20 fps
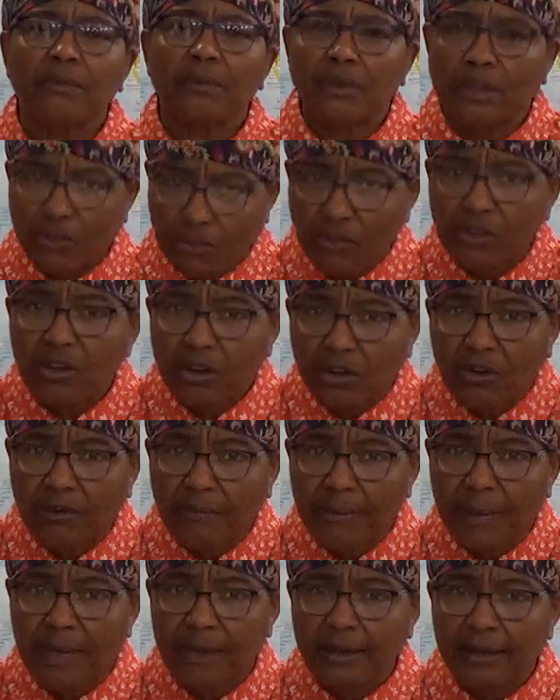Did you hear
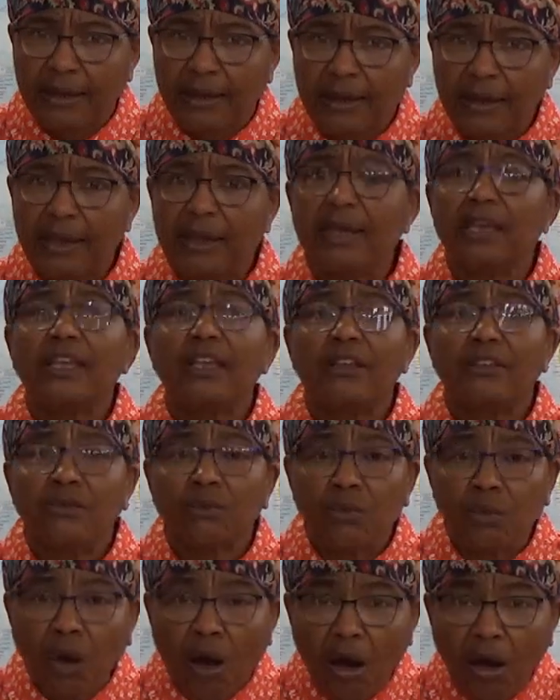me? It's
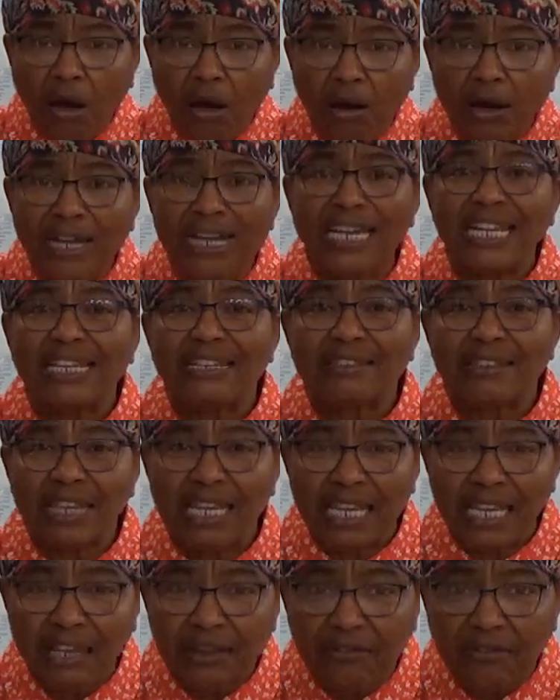wrong. It's
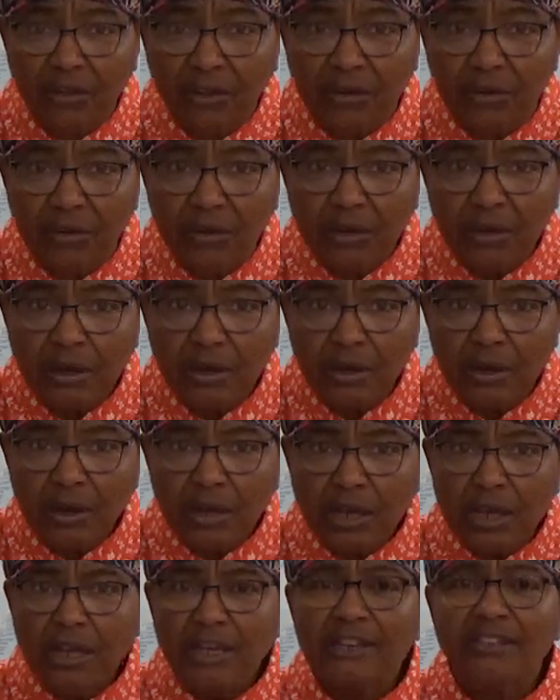evil.
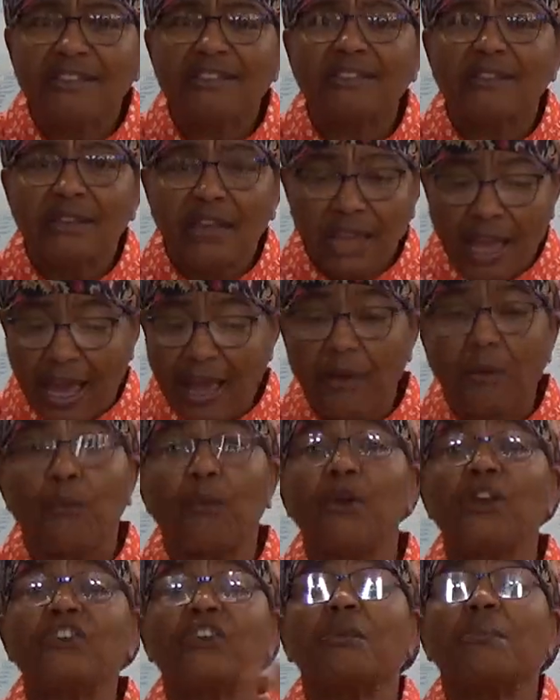
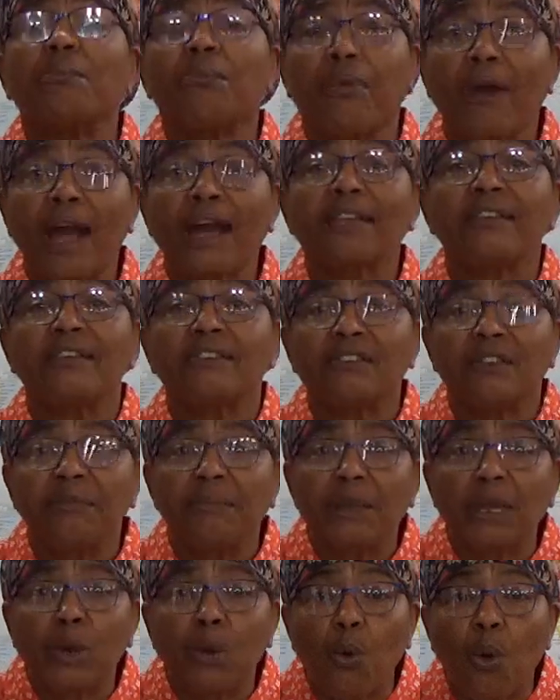We should practice to
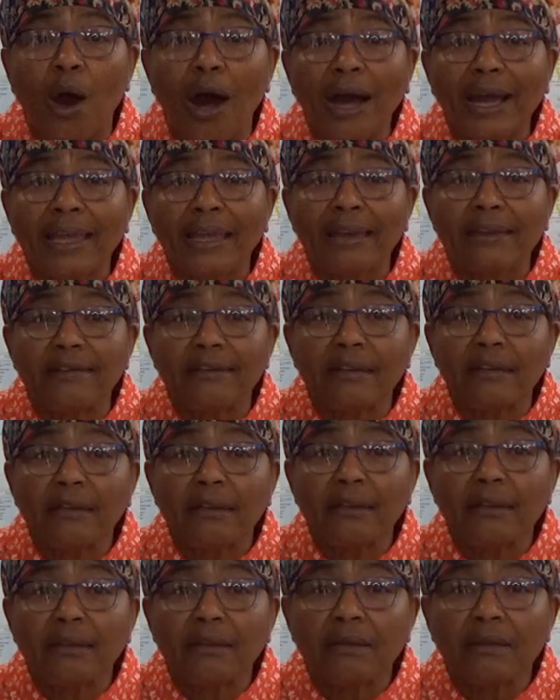be quiet.
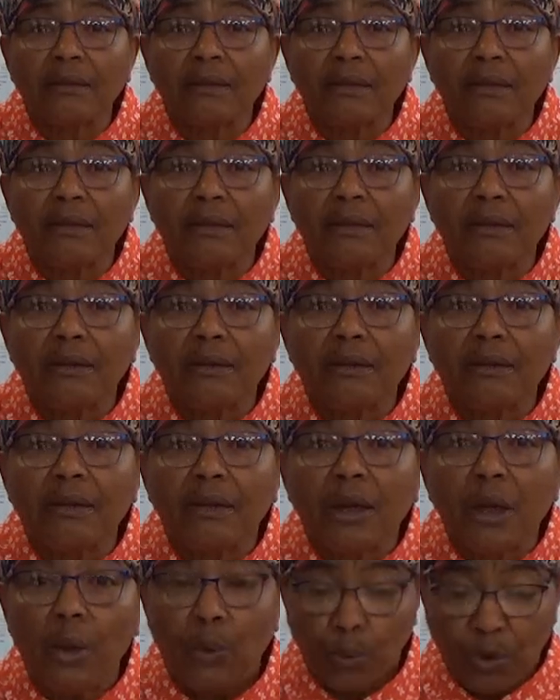
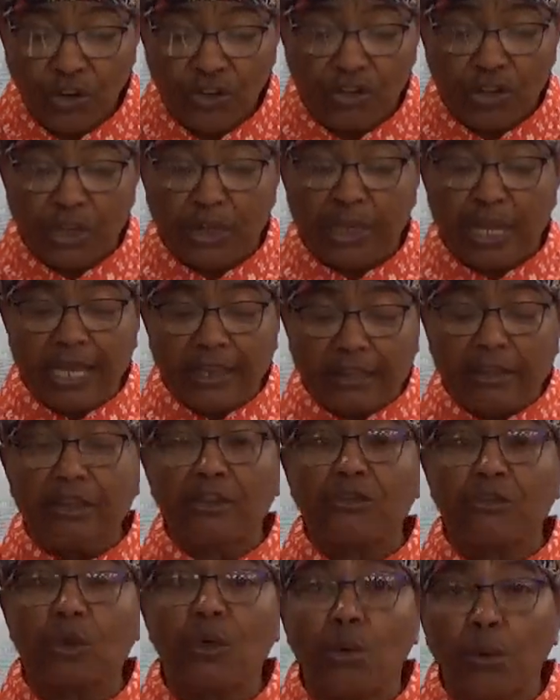We should let
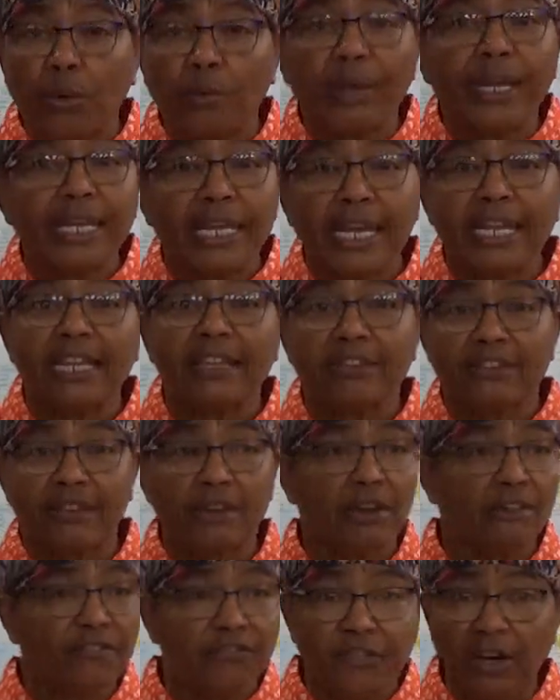this talk. When we get
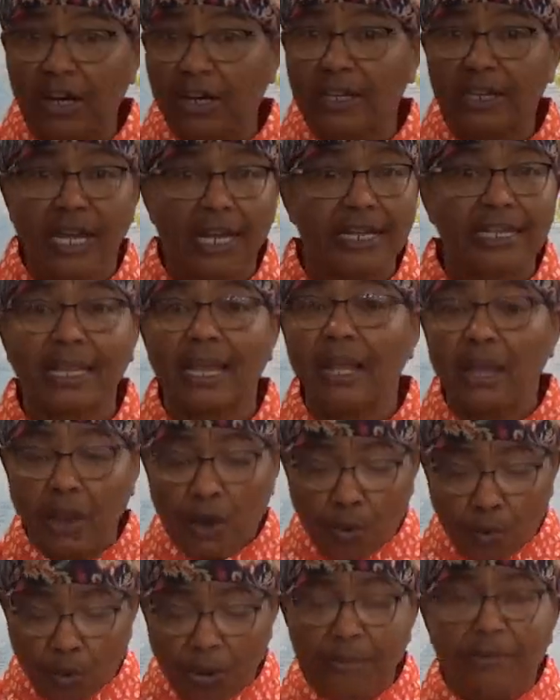into a funk like that,
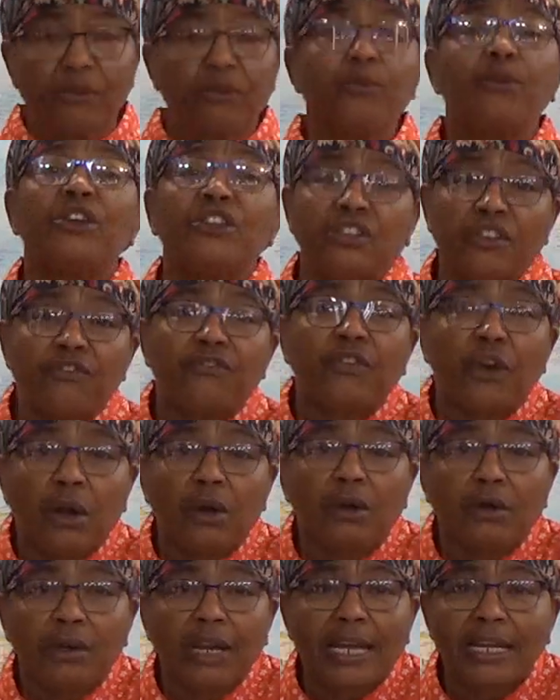we, we should
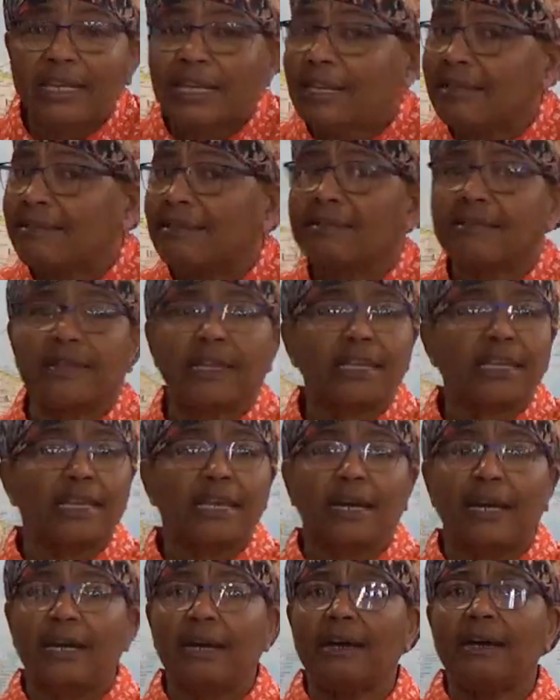fall on our knees and say,
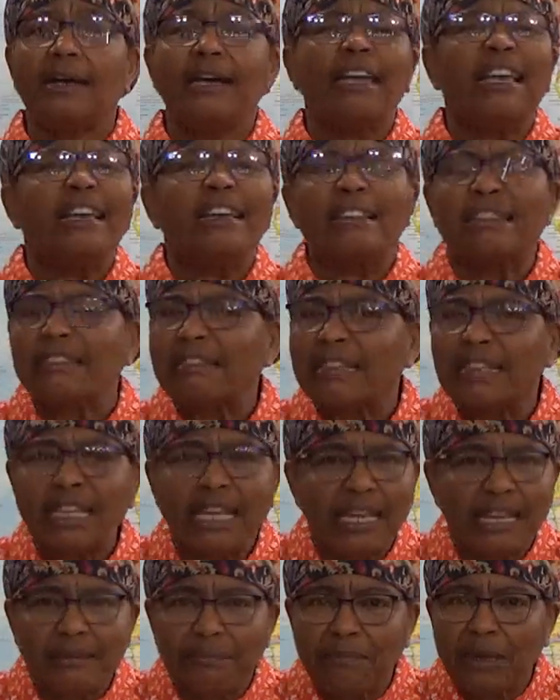Yah,
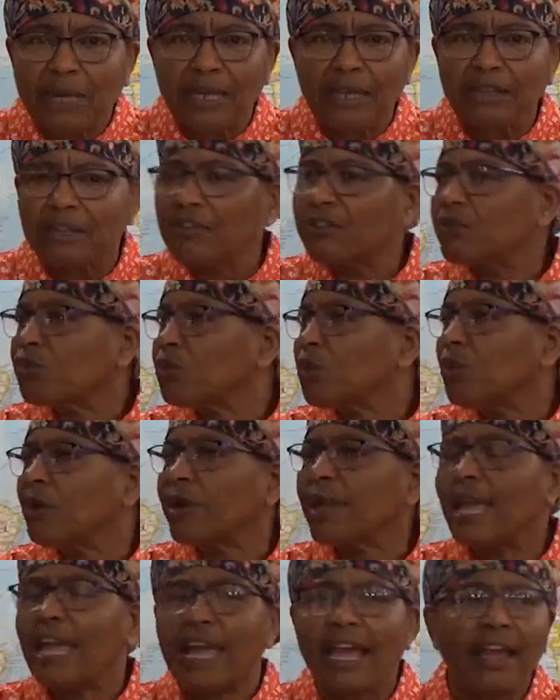slay me,
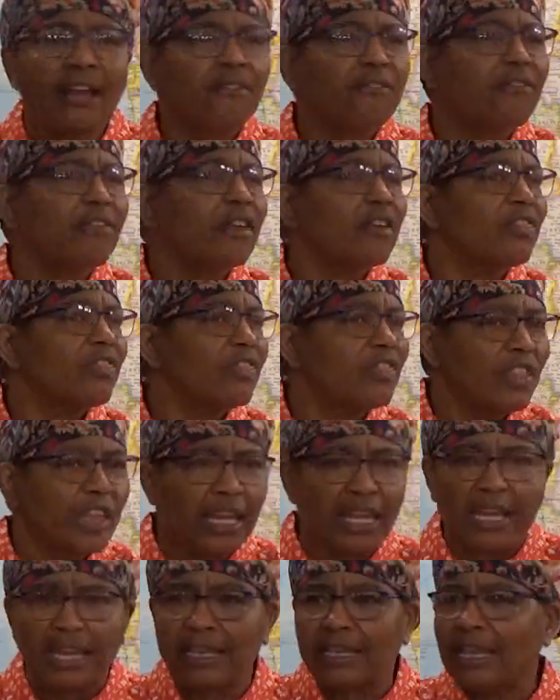destroy
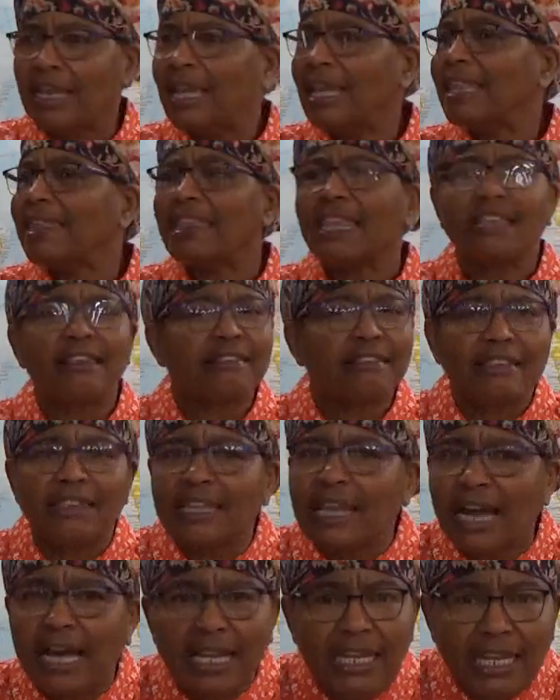everything that's
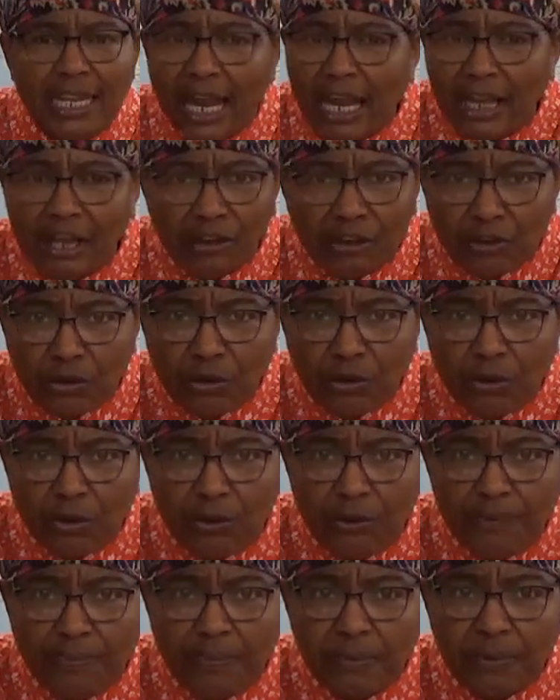not like you.
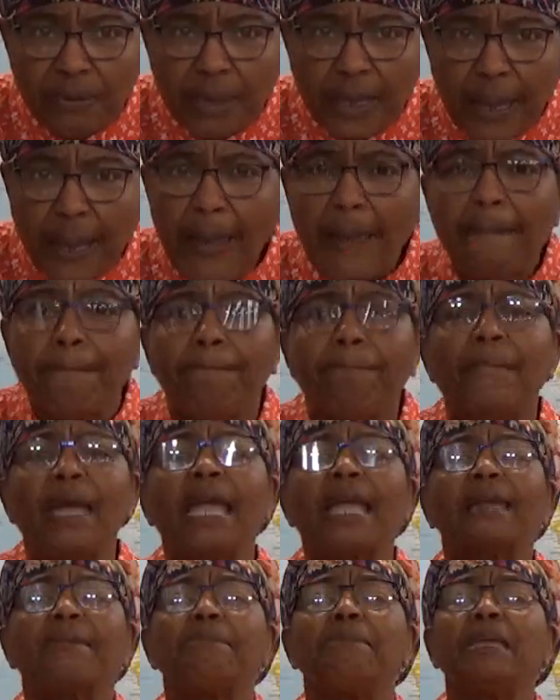
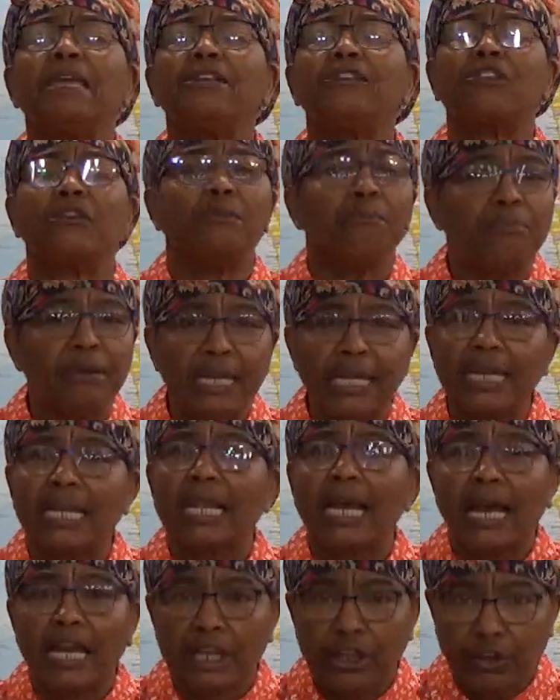Make me to be
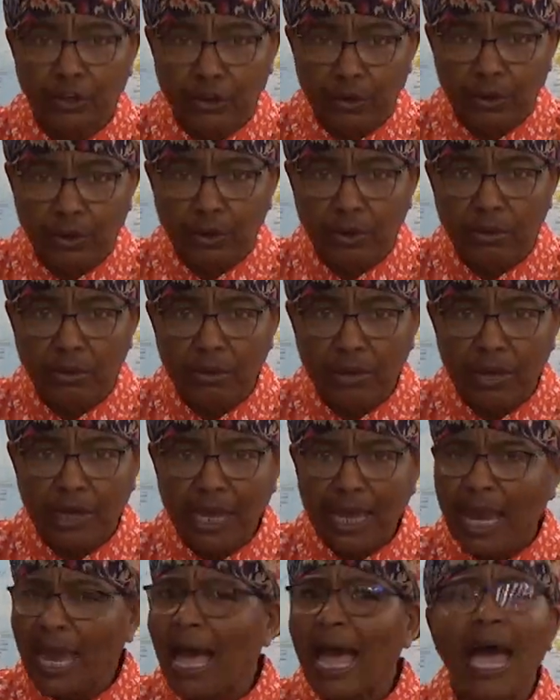like you.
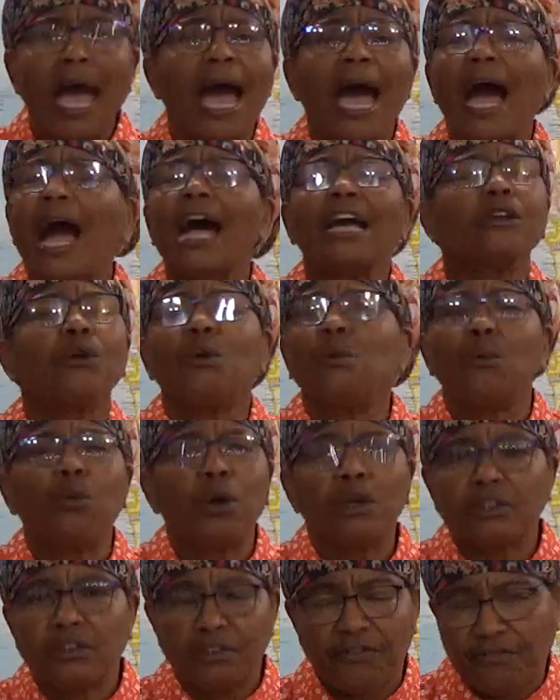I don't
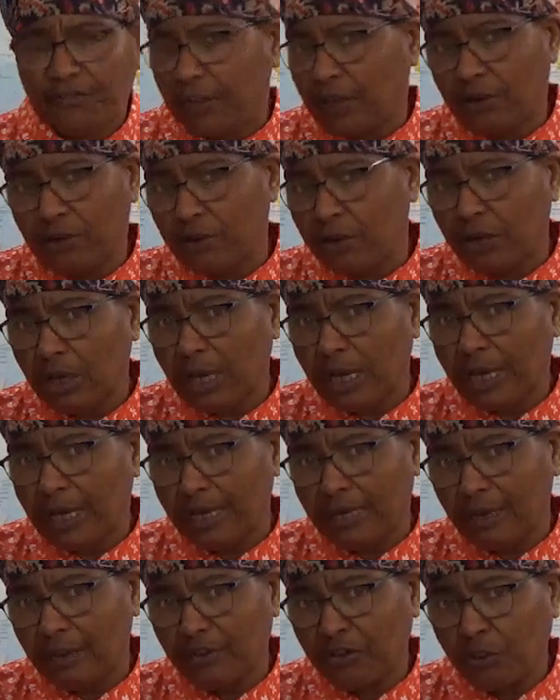want to fail Yah
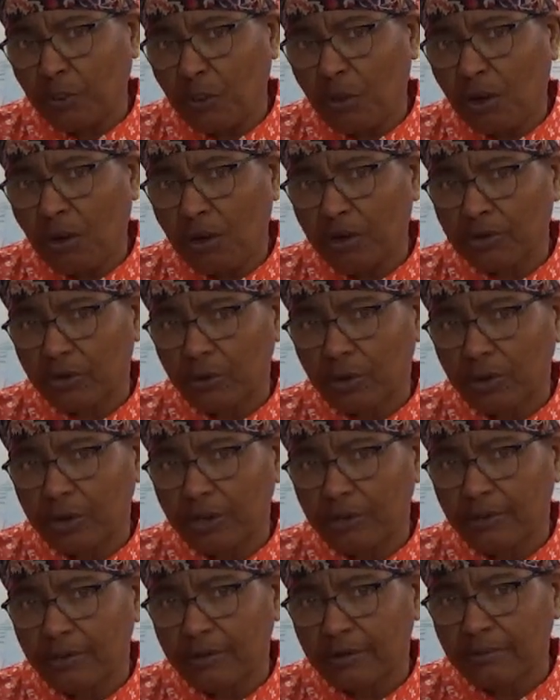in this world,
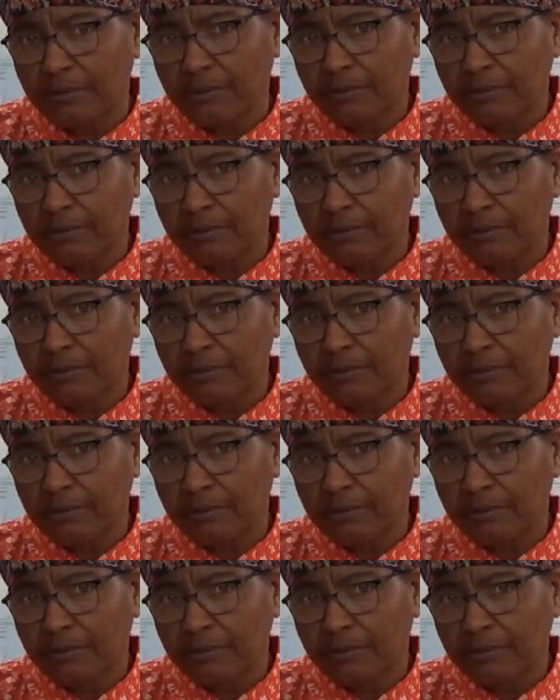daughters.